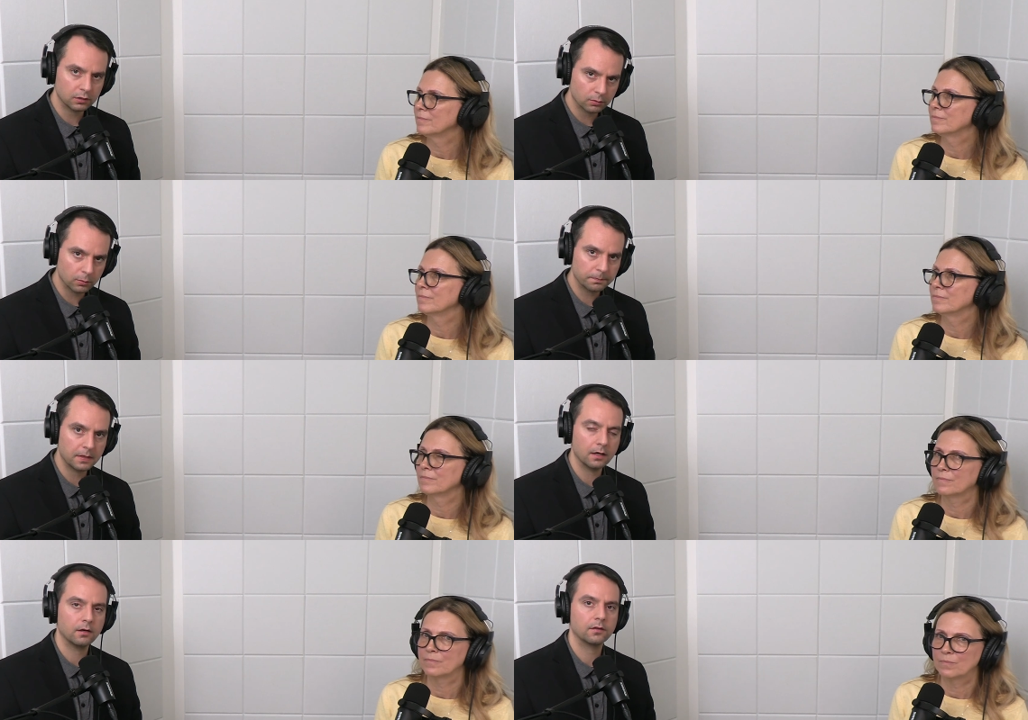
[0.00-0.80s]
Speaker 1: group
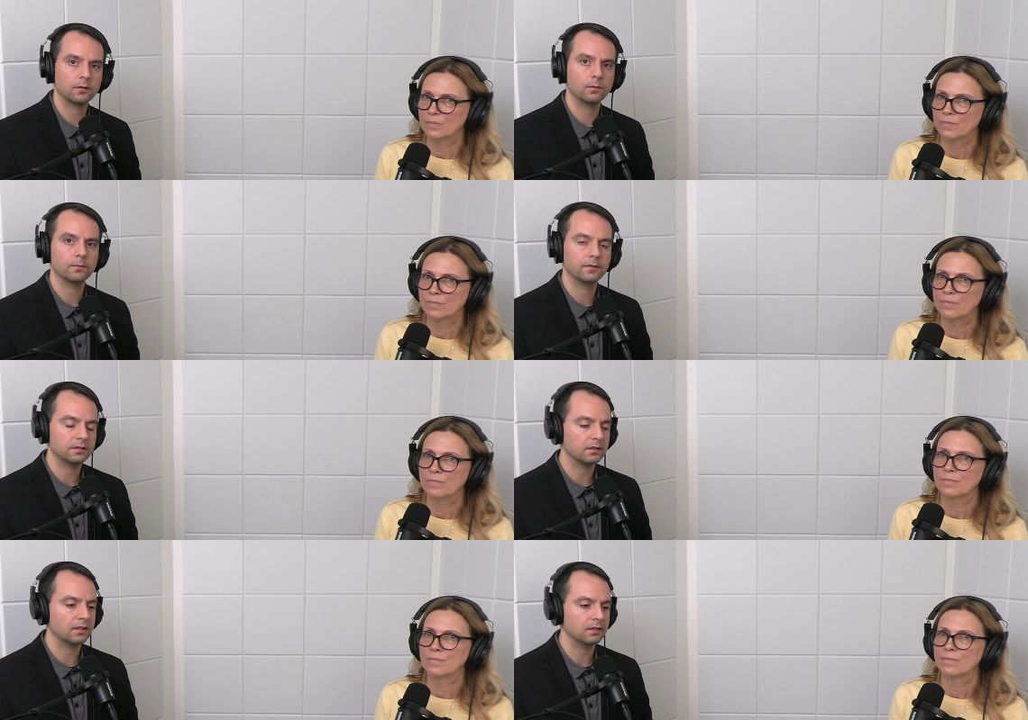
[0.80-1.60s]
there. So
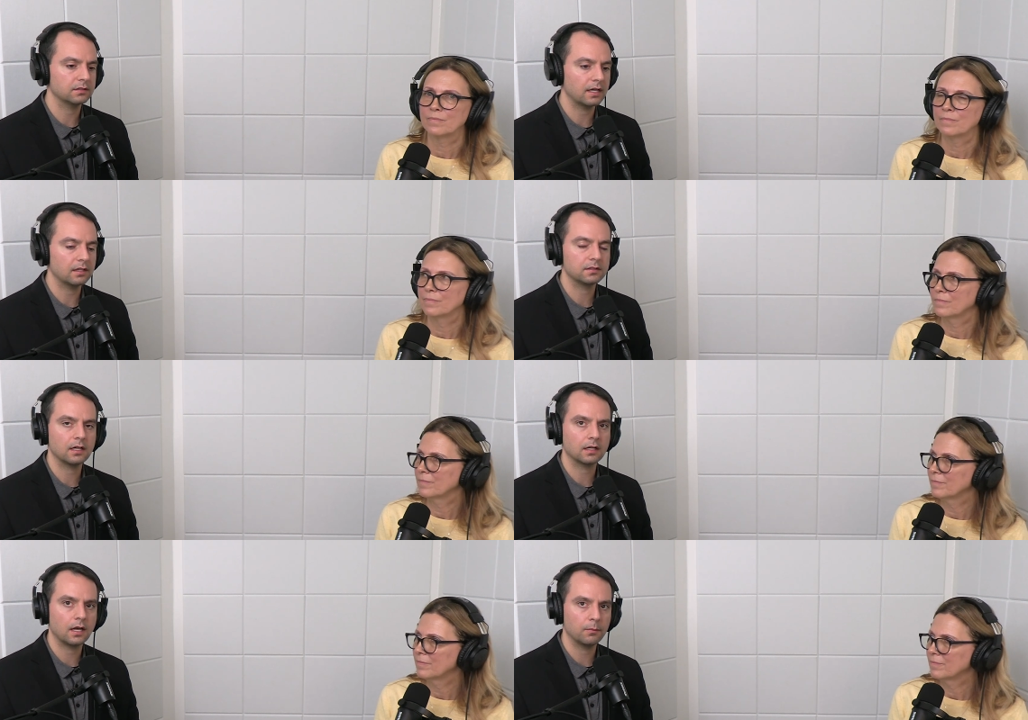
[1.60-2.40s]
visit
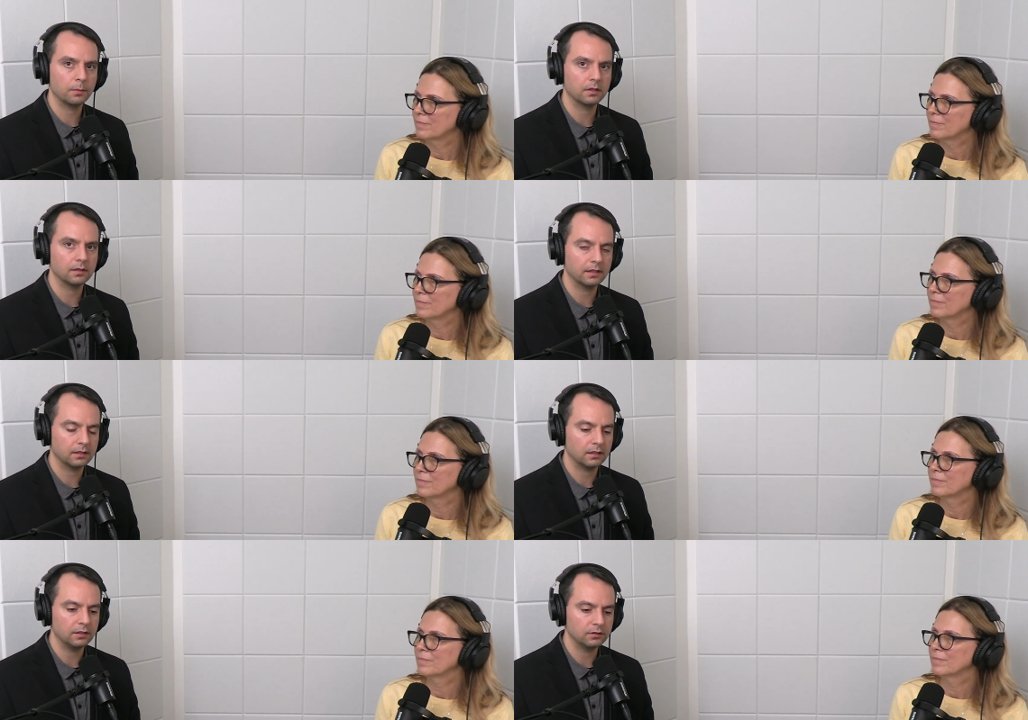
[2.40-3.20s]
thinkstatice.com. We'll put a link
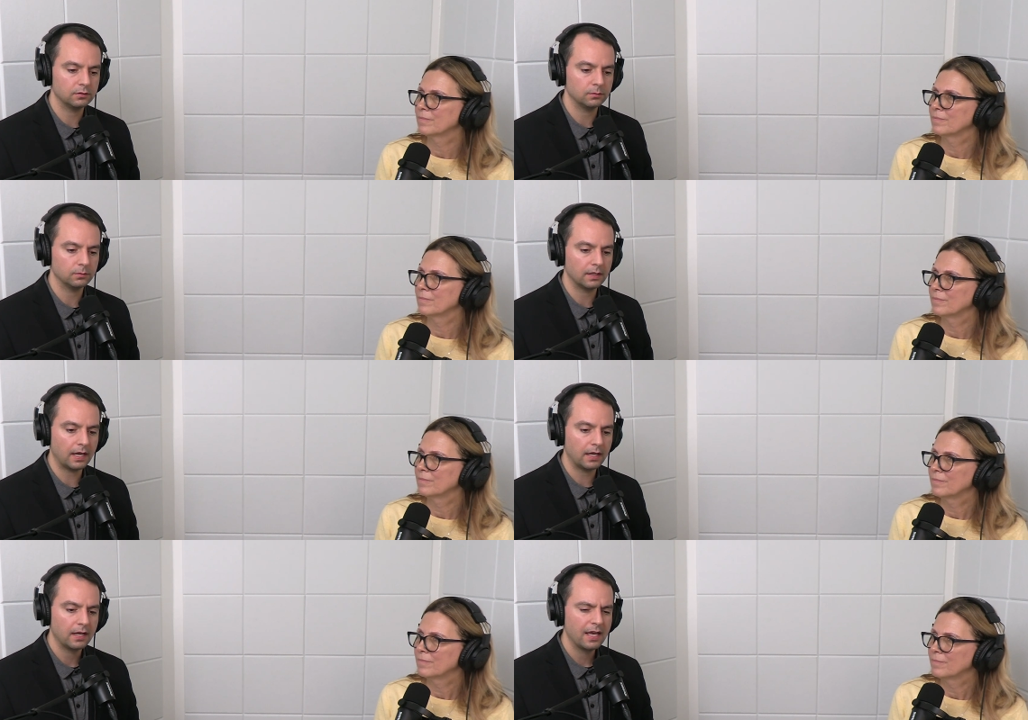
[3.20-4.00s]
into
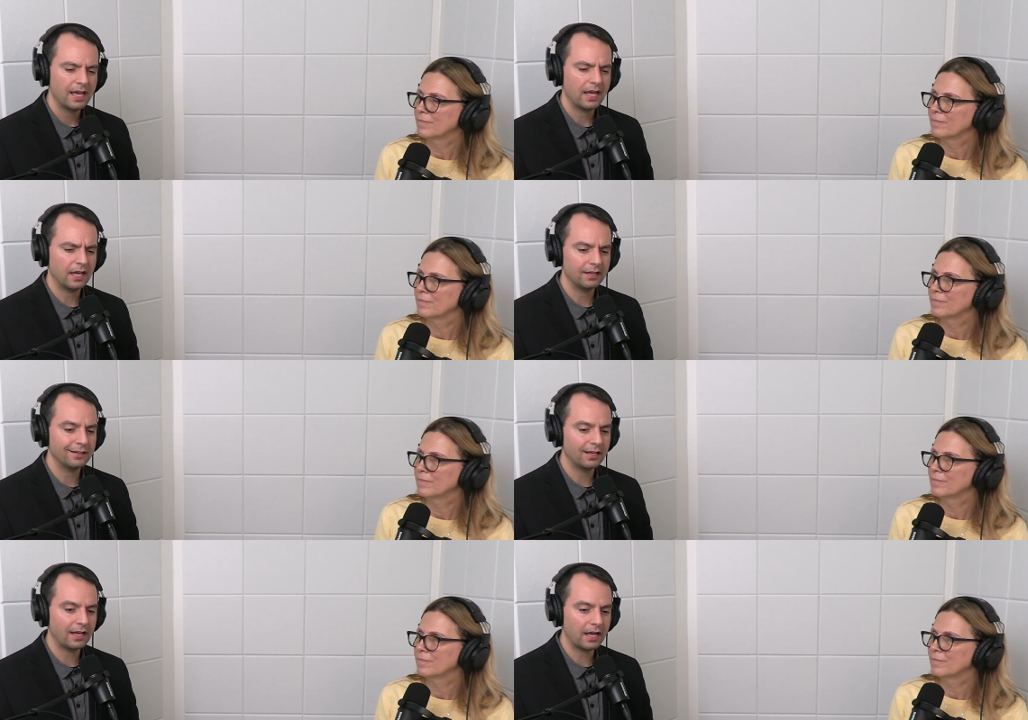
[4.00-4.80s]
that. And
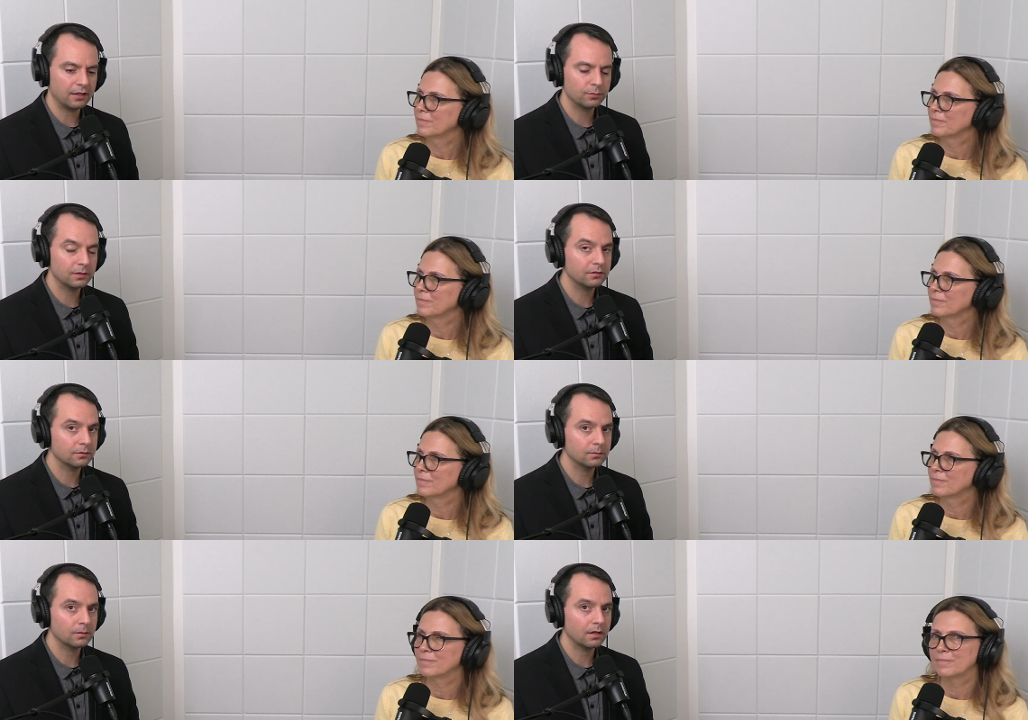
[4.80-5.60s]
uh, as we
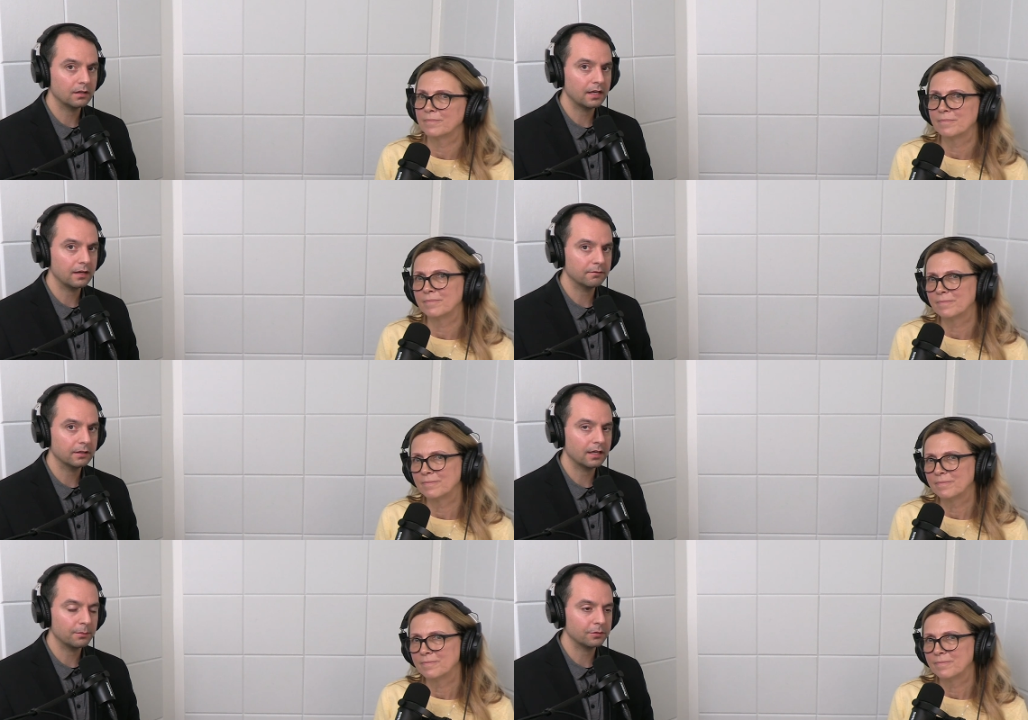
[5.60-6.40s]
do on every
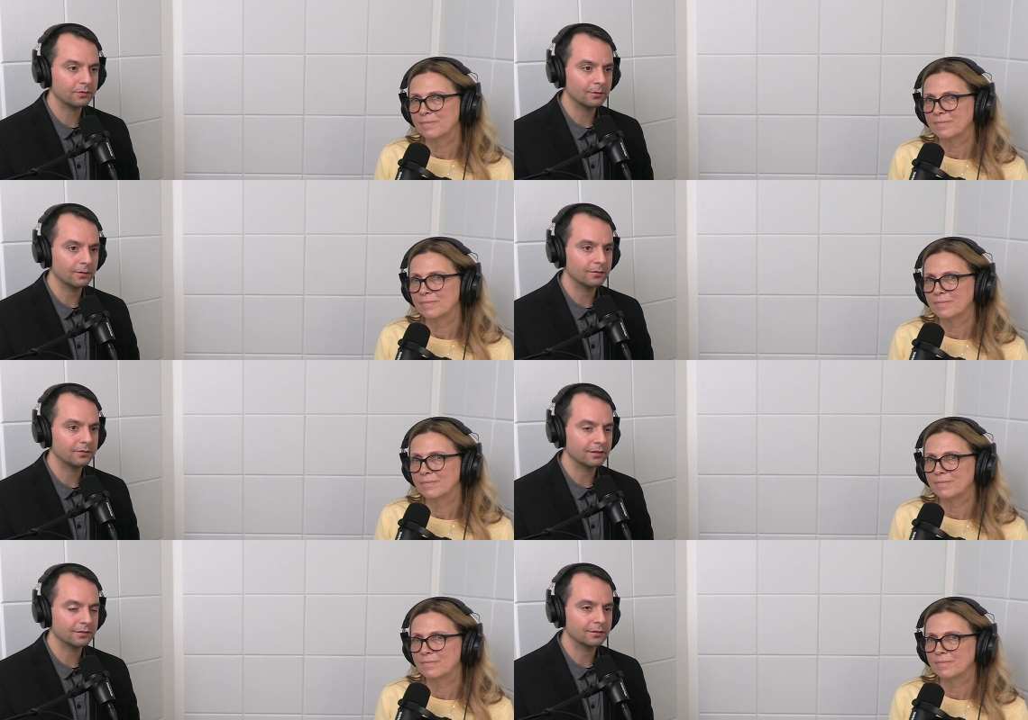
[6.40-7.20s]
episode of
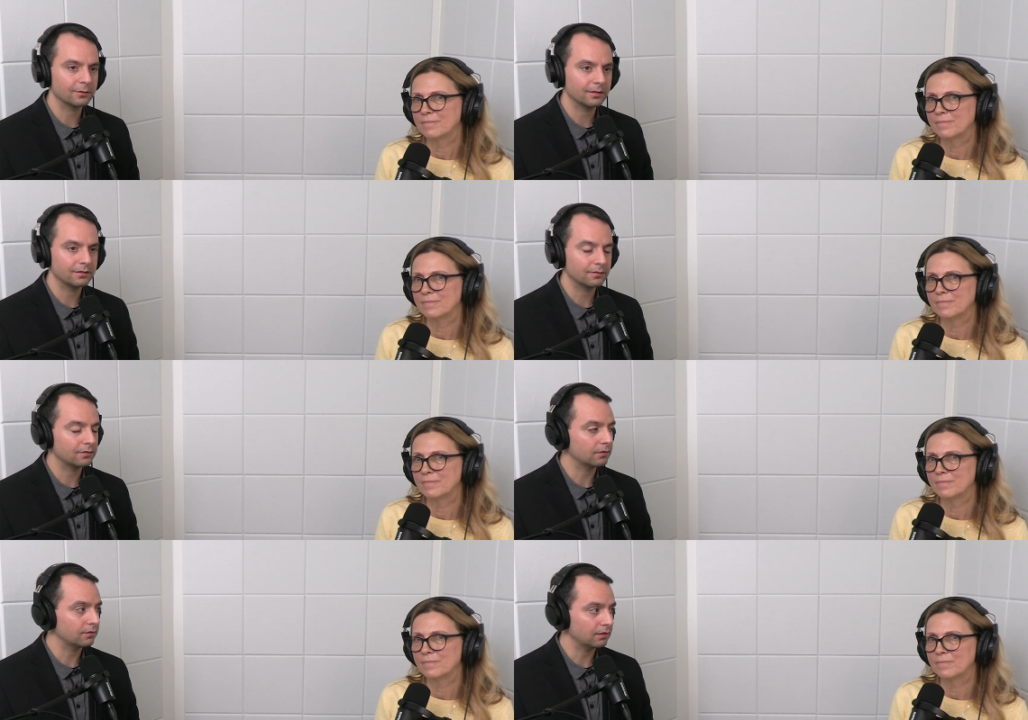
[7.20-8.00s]
Six Degrees of
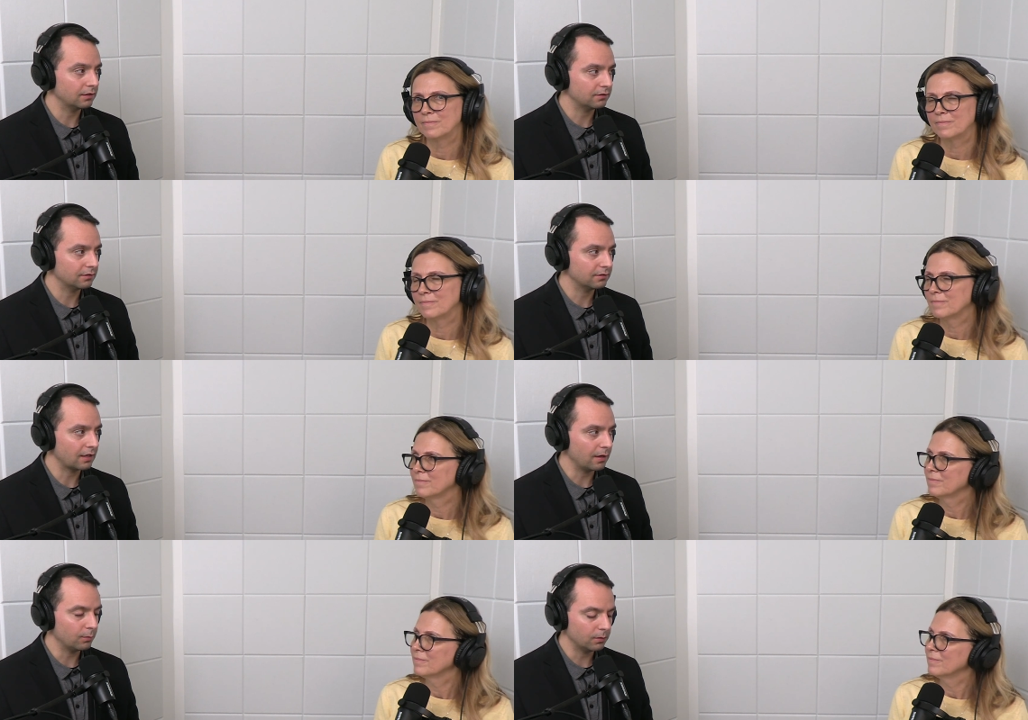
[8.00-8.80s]
Associations,
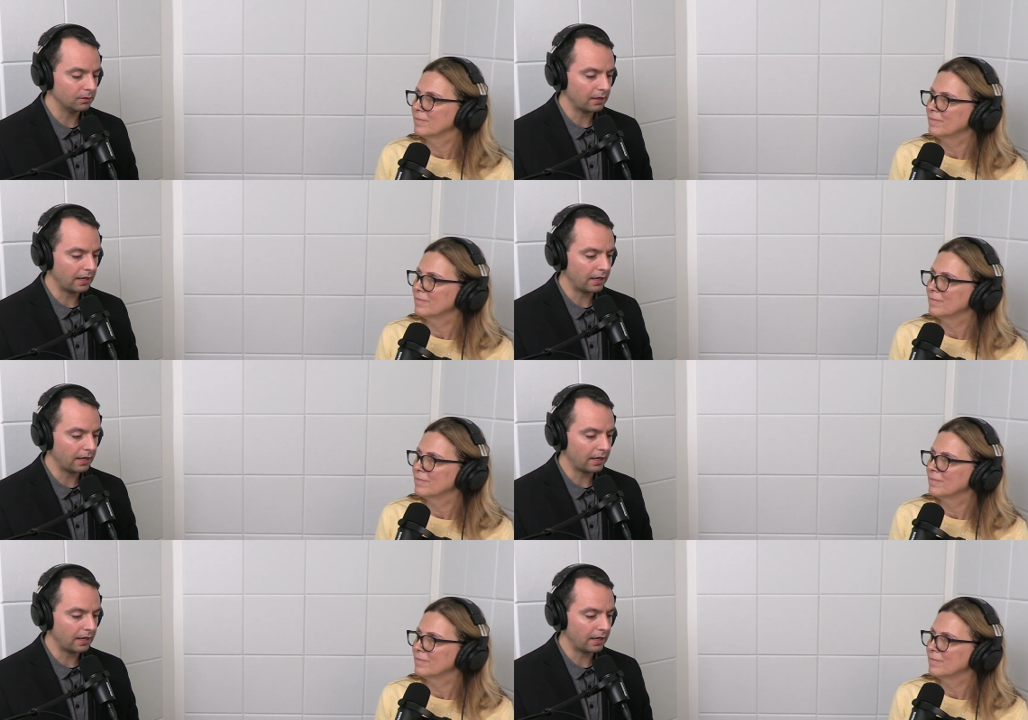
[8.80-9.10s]
I will